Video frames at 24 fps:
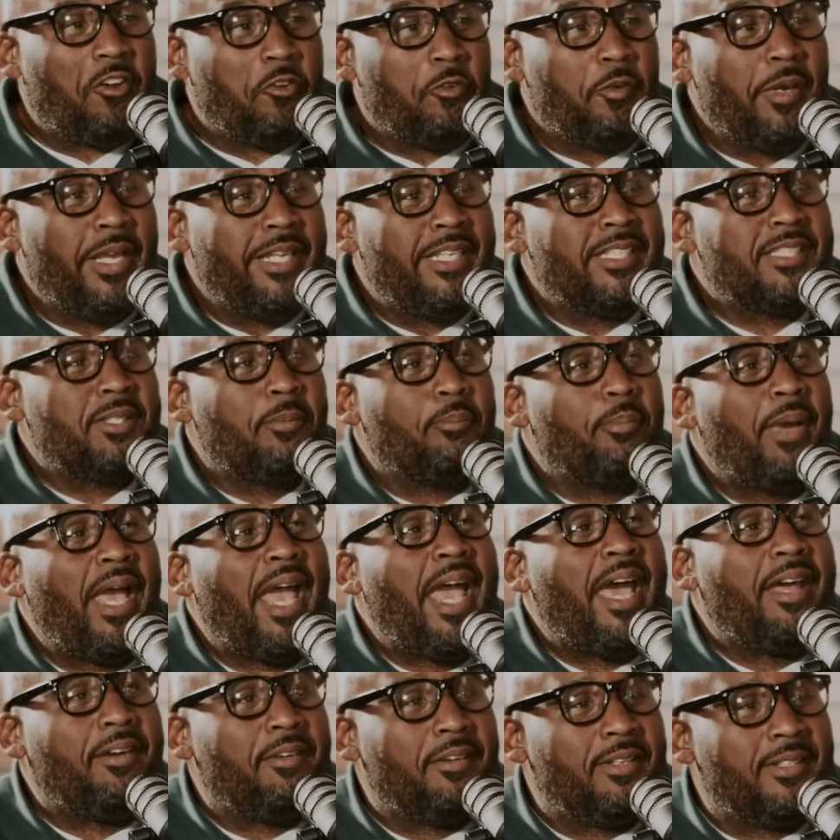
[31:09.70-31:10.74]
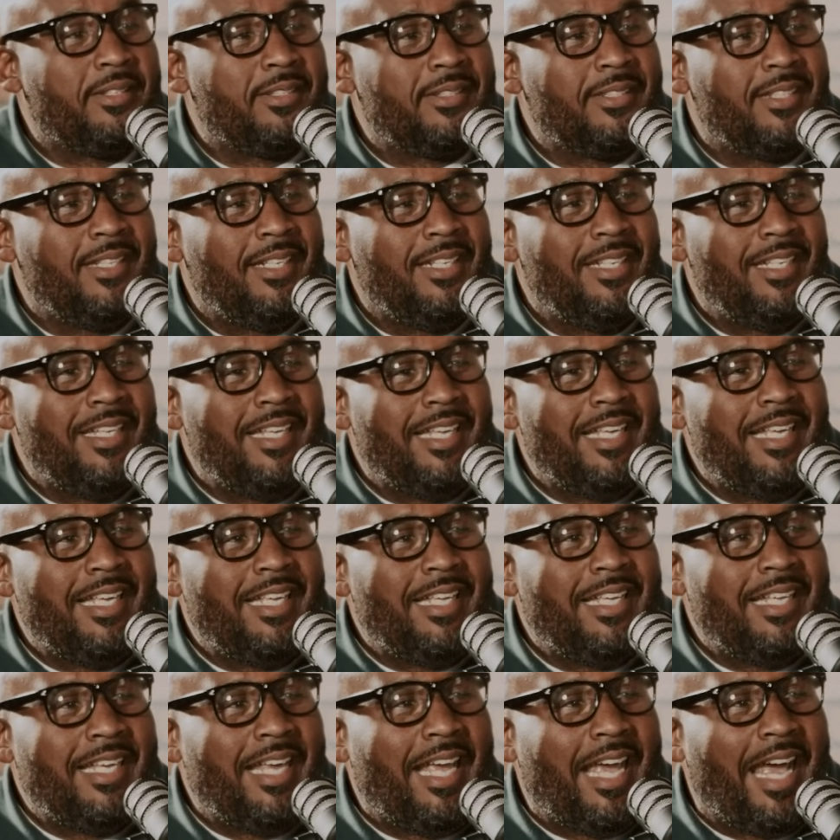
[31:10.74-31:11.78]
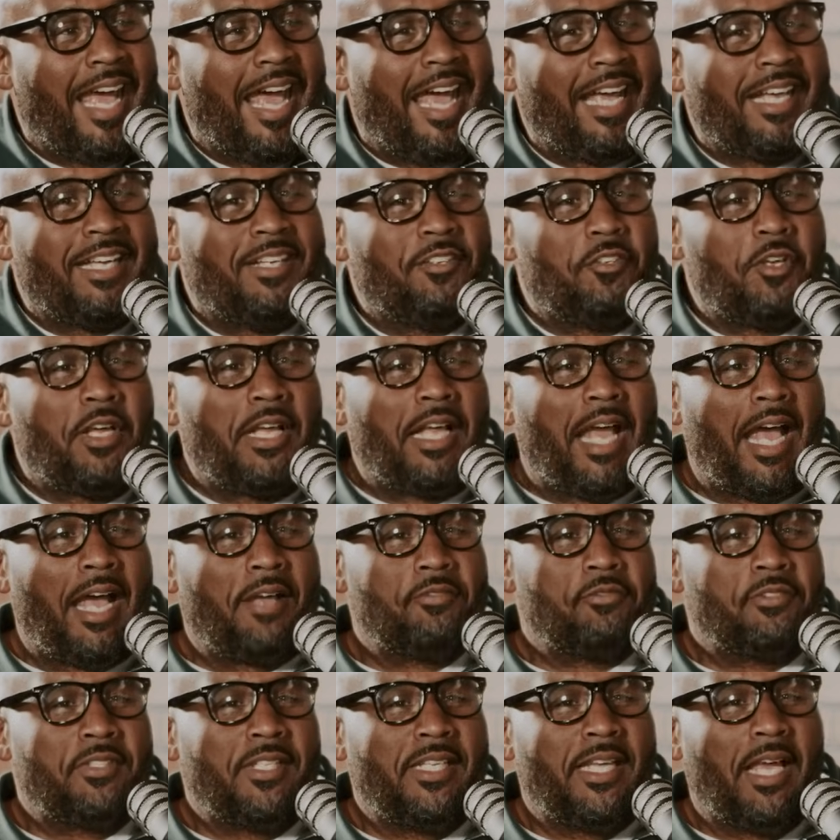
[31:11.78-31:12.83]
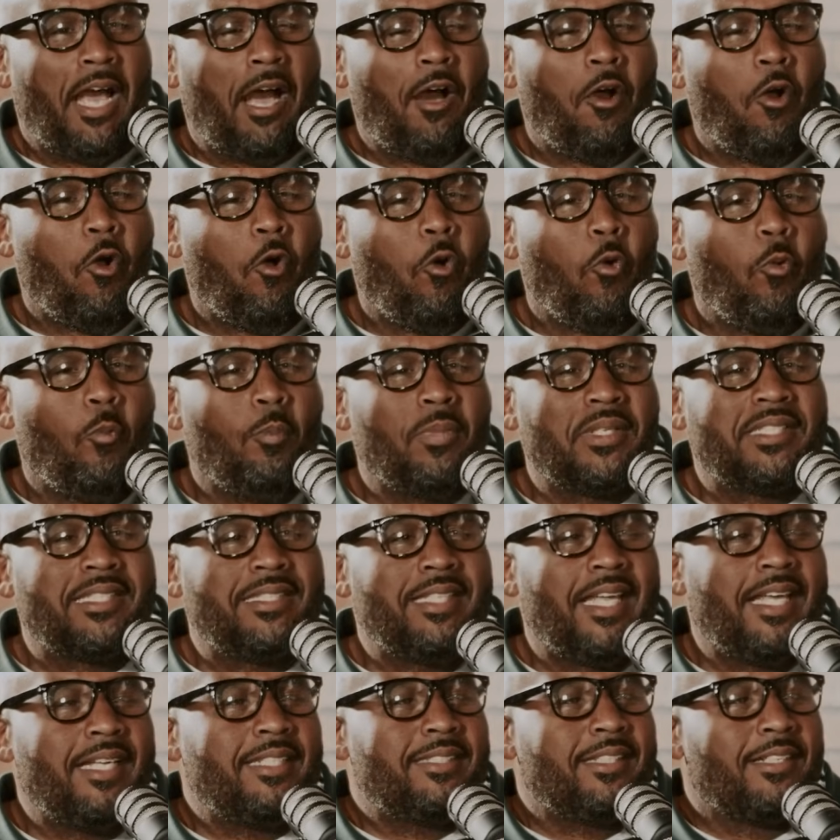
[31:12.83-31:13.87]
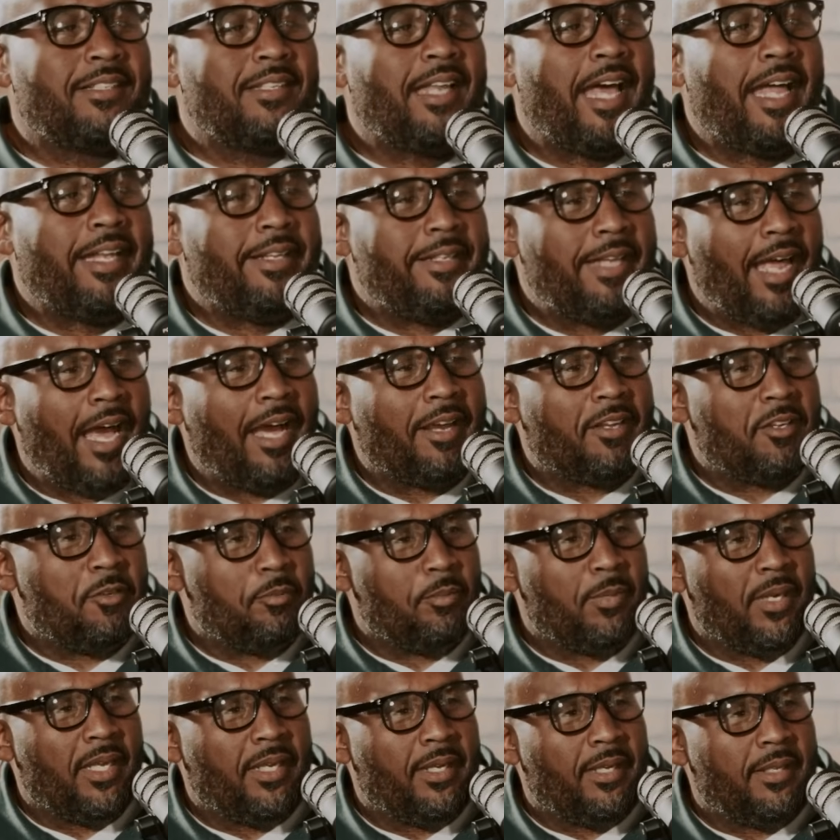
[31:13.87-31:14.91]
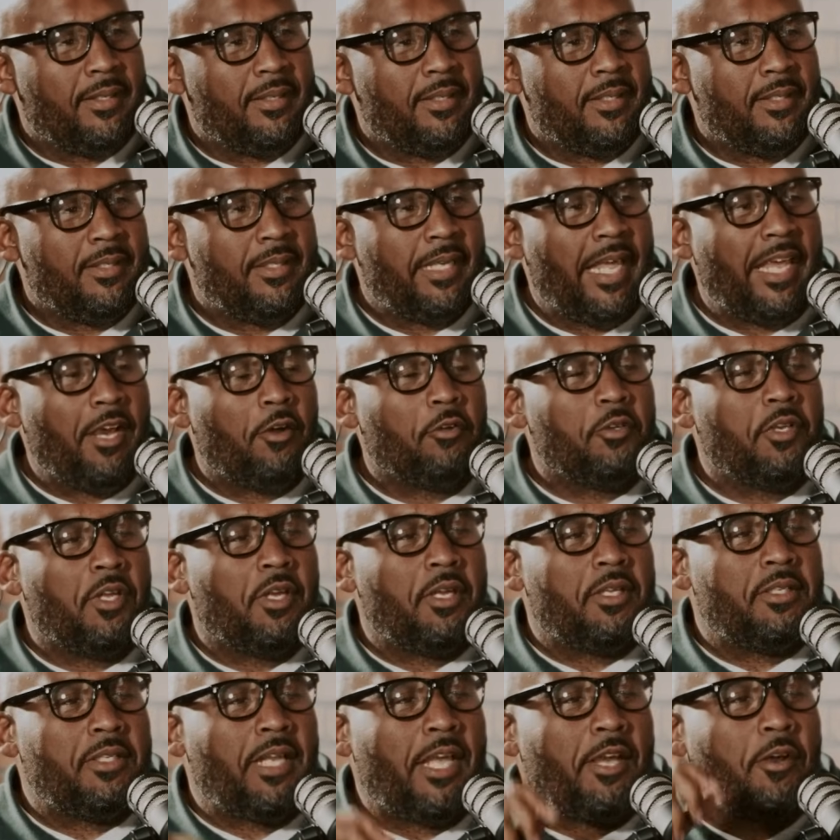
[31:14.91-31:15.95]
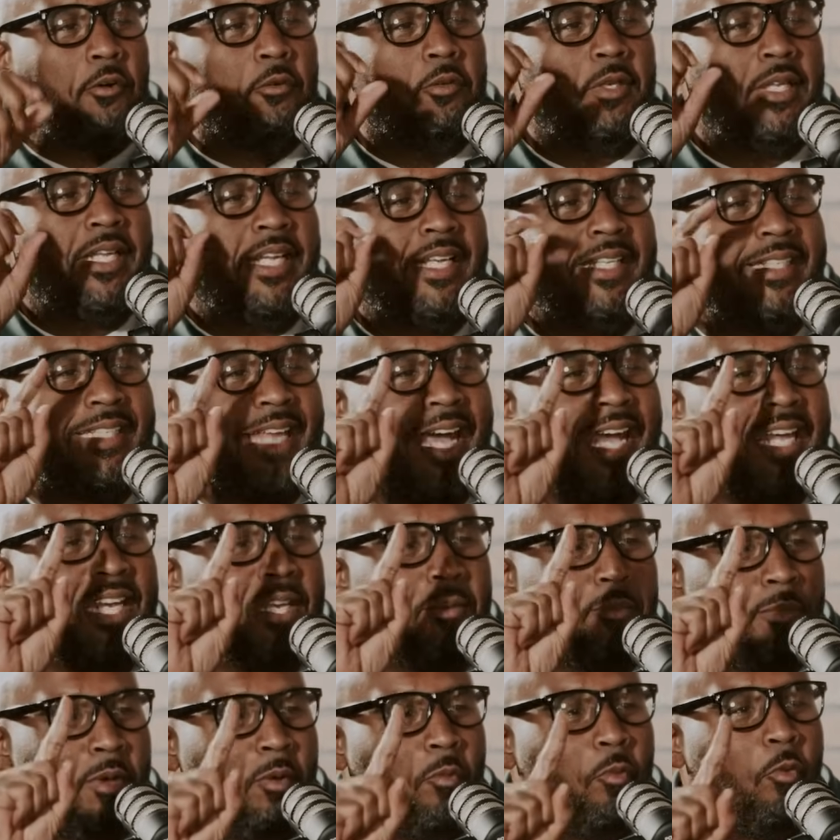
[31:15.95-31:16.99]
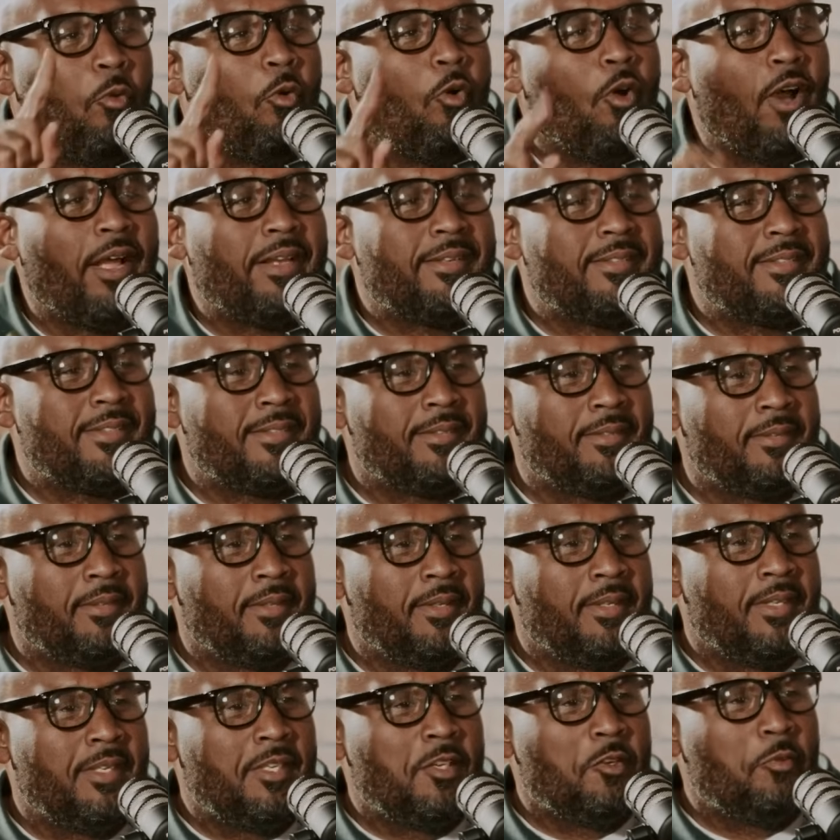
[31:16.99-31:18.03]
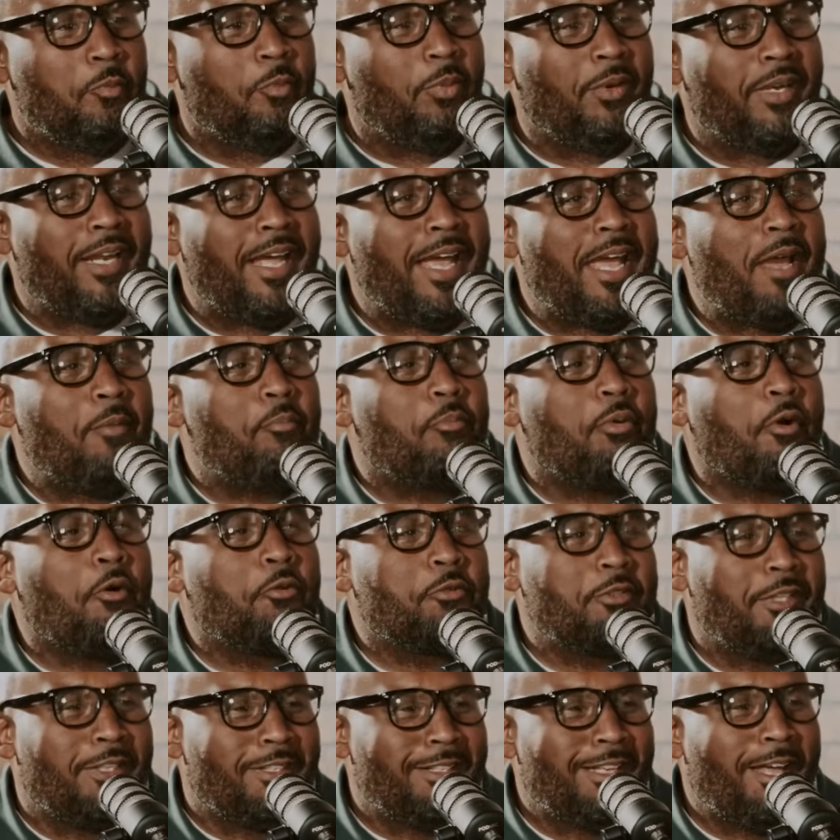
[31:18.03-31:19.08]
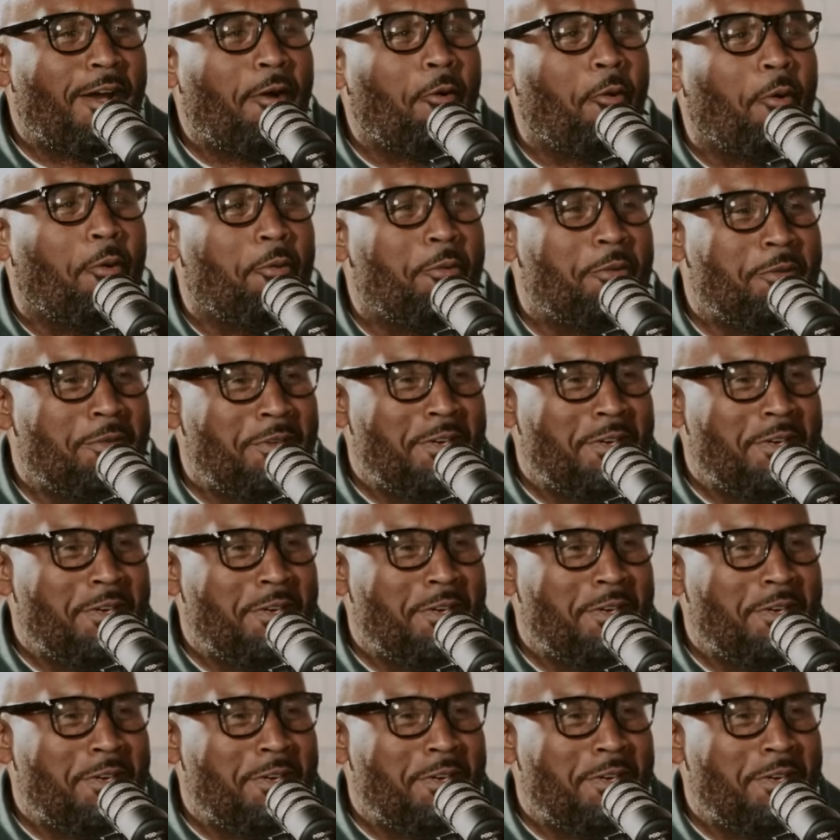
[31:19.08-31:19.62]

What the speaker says: created some patterns. Mm-hmm. See, all mistakes are not documented. Right. They only indicted me once. But I had broke the law